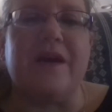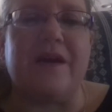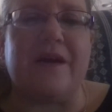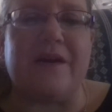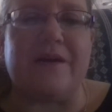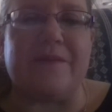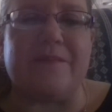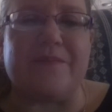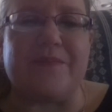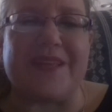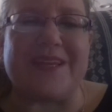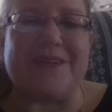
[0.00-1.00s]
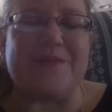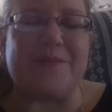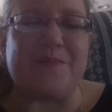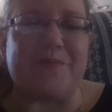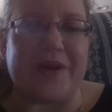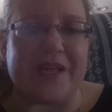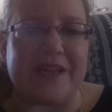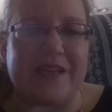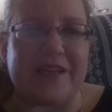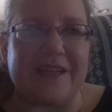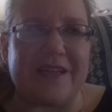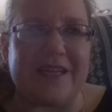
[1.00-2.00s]
But
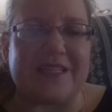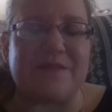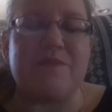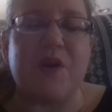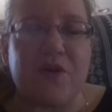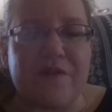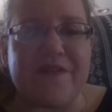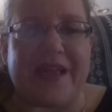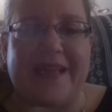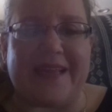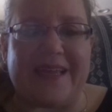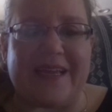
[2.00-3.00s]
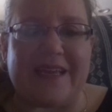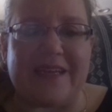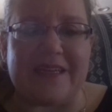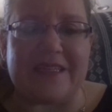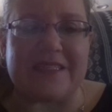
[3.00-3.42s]
it's motivating